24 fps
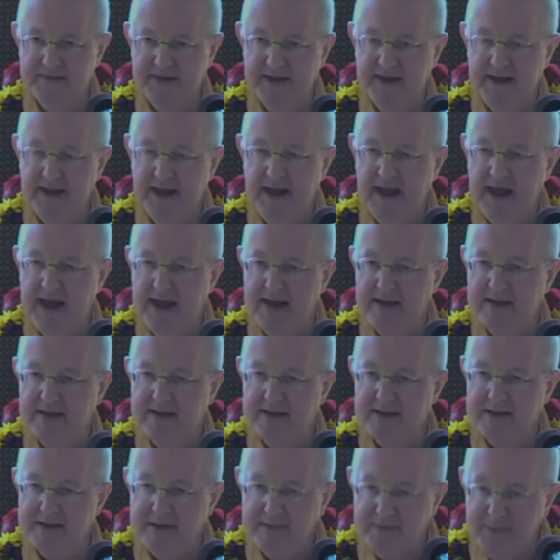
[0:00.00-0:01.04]
and
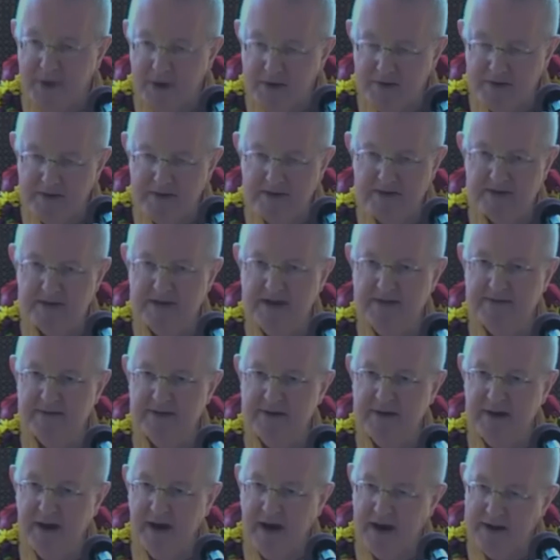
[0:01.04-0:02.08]
the potency of the
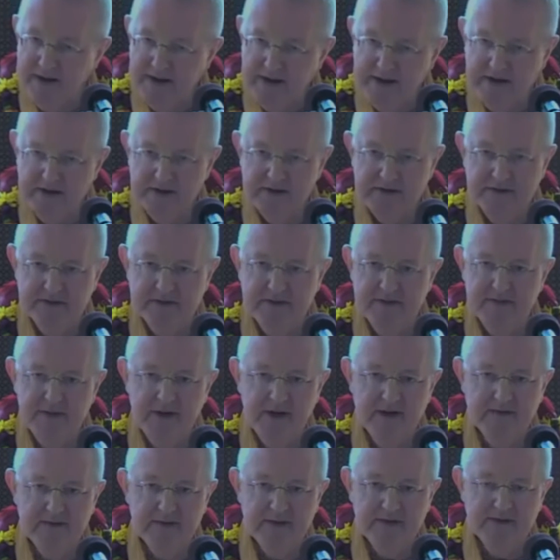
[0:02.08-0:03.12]
Hare Krishna Maha
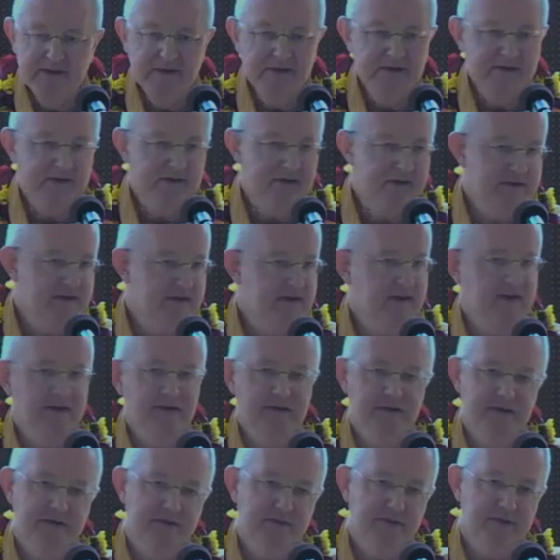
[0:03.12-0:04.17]
Mantra is such it can
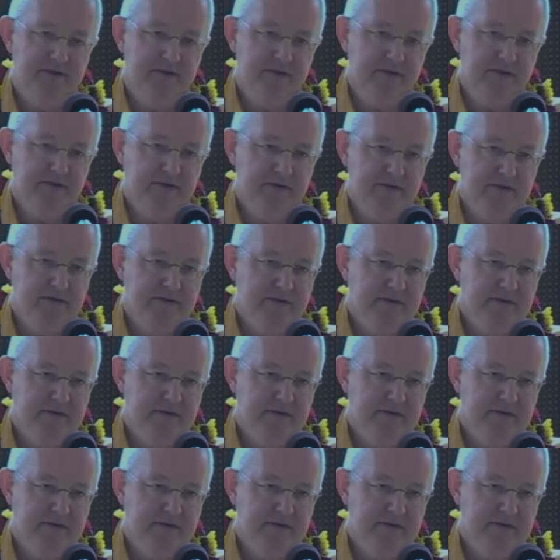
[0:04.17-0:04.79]
dismiss all those.